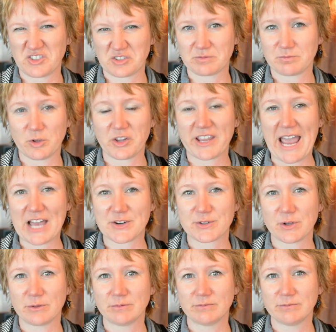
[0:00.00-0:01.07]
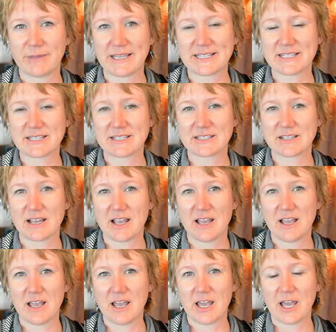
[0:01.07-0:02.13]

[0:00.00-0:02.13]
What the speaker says: just on a cash flow basis,